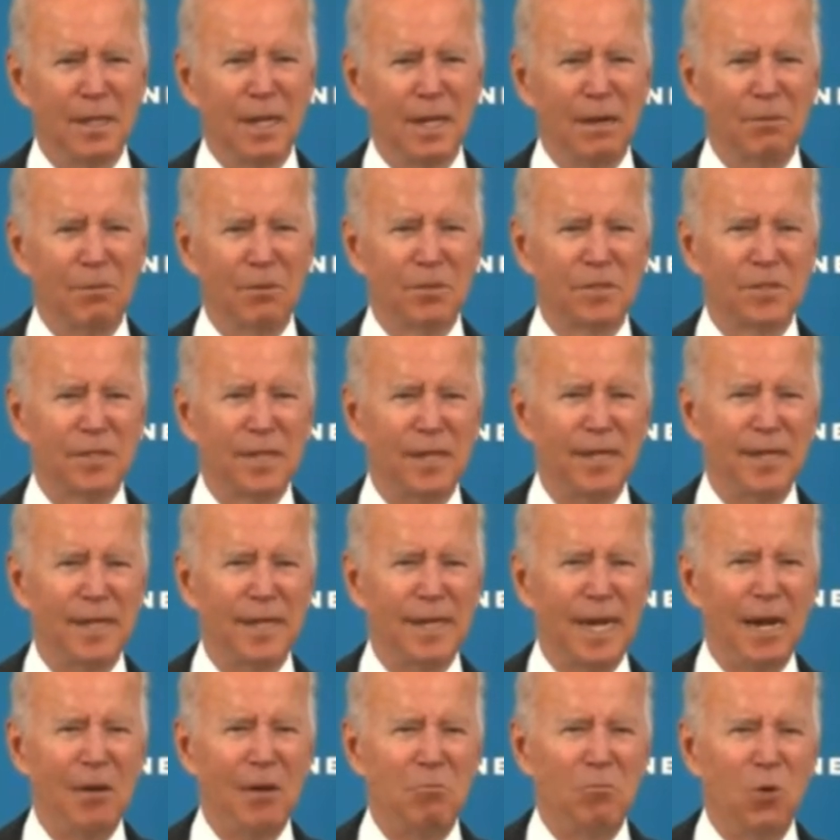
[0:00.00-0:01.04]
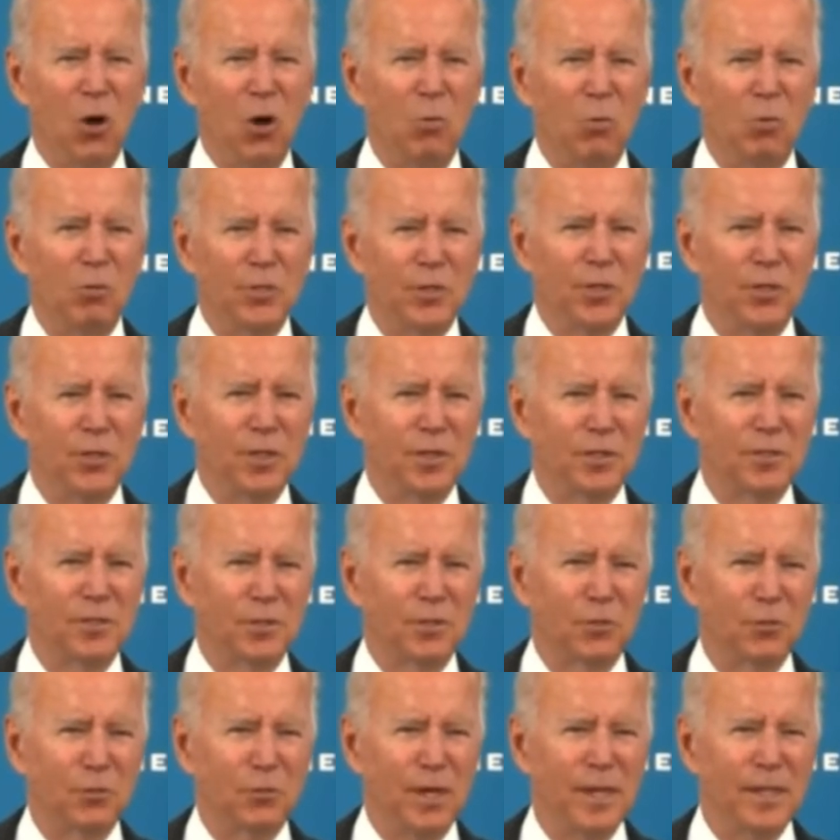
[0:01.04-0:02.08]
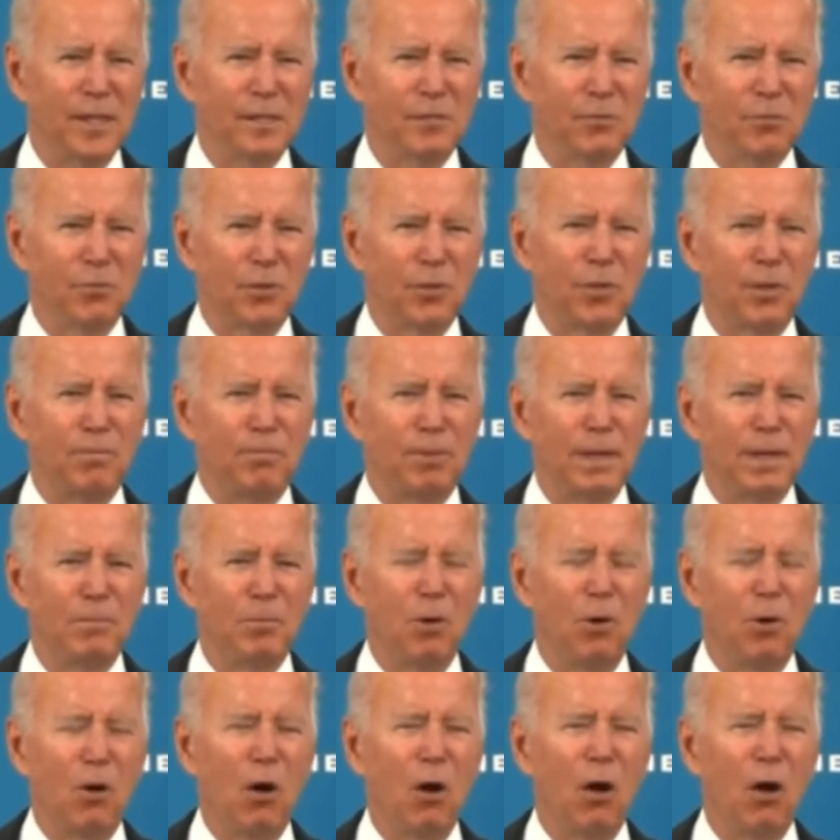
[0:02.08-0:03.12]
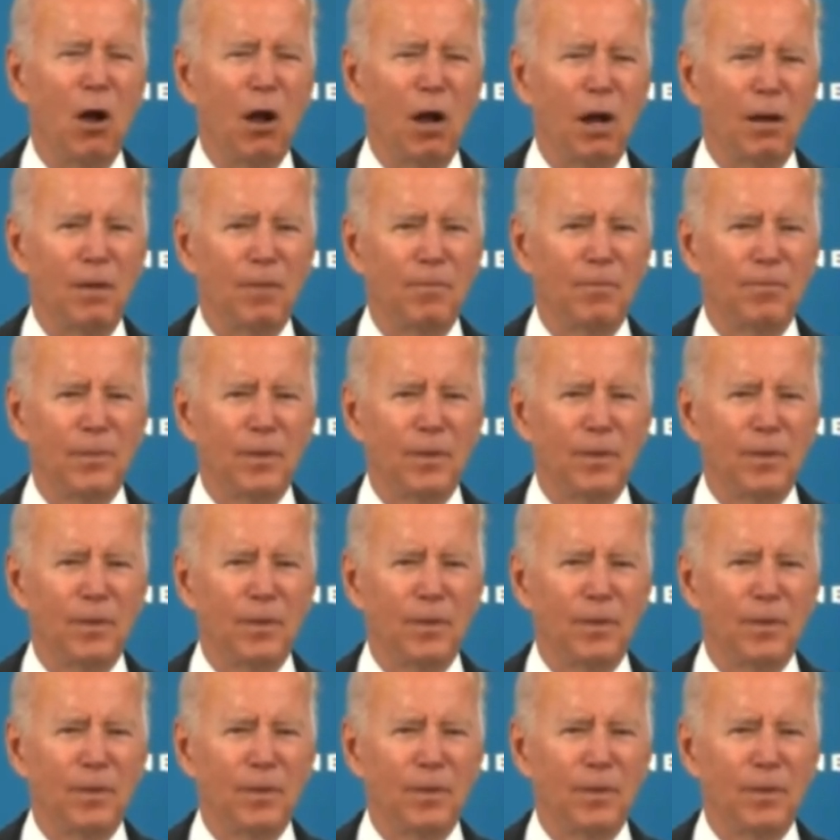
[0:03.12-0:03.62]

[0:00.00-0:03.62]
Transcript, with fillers: And we're sending out mobile units to reach where the people are.